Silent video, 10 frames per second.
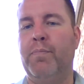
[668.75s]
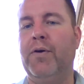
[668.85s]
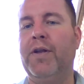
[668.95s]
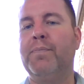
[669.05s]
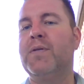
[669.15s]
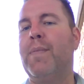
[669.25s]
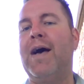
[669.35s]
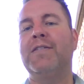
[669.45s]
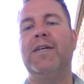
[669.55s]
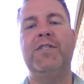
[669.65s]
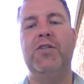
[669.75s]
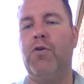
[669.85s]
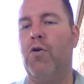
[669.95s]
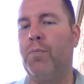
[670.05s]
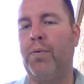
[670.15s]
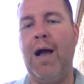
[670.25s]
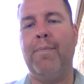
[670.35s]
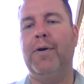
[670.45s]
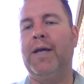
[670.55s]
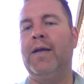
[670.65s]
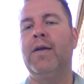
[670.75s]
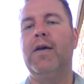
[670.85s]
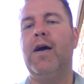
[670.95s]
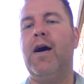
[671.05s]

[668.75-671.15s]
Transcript: build up some assets and you own property,